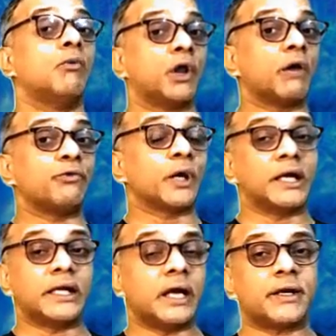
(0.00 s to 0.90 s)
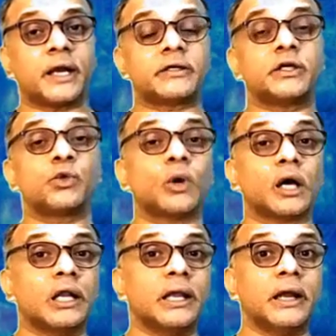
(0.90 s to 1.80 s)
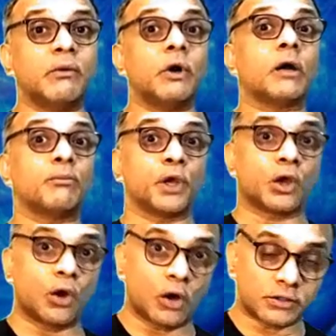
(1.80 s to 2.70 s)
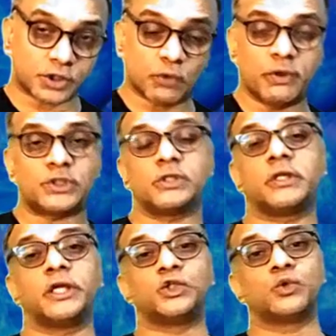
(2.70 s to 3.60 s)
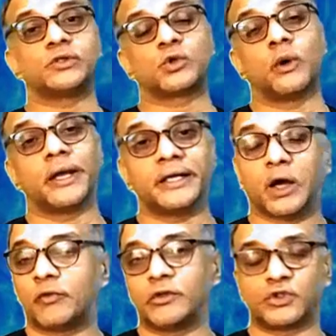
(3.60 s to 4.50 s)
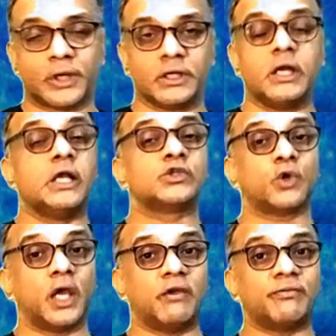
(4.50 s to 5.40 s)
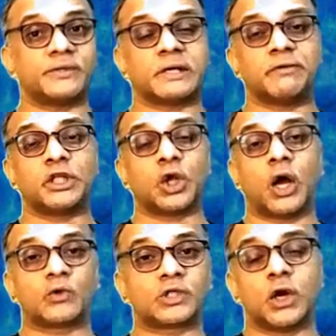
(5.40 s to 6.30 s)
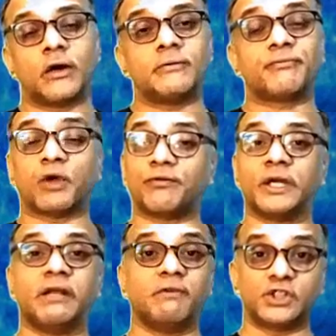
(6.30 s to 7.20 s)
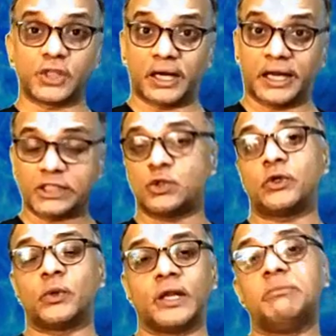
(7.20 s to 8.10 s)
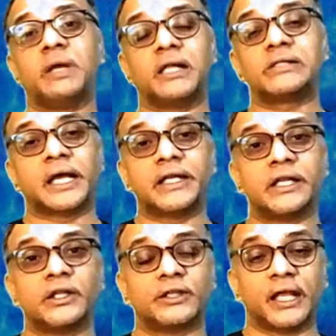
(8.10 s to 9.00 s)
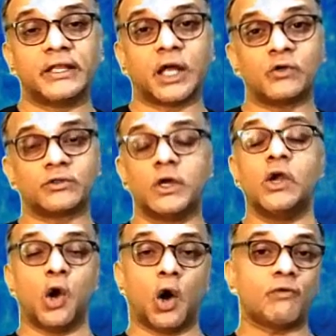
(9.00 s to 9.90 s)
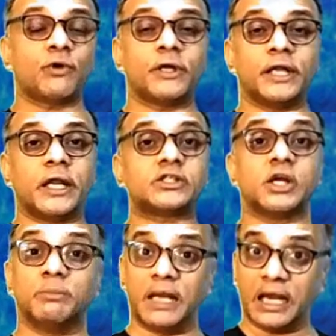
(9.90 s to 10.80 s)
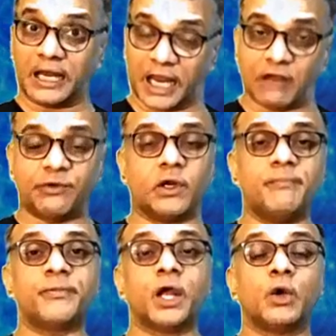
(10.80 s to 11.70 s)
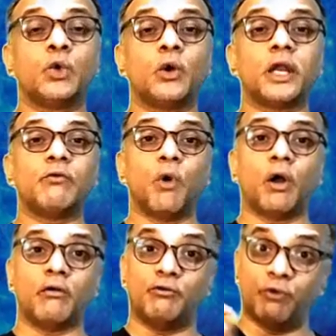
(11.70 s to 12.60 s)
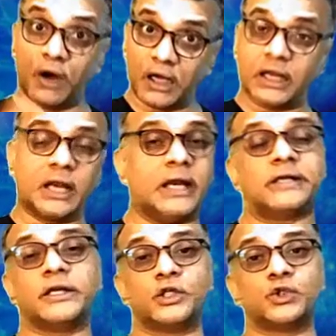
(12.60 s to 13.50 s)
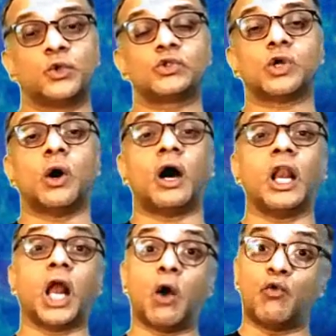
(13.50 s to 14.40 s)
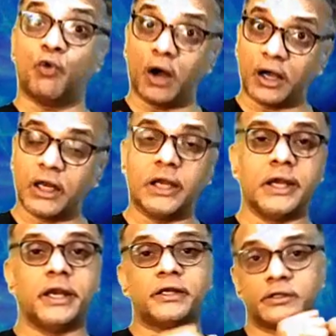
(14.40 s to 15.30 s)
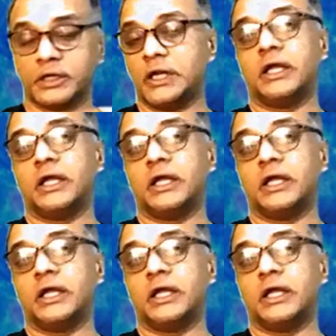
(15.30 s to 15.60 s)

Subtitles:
one of you getting attracted to a colleague at work, because of which the issue is going down the drain. So if seventh house lord of the D1 chart gets into inimical sign in the 10th house of your D9 chart, be a little careful. Don't involve work-related issues or allow work-related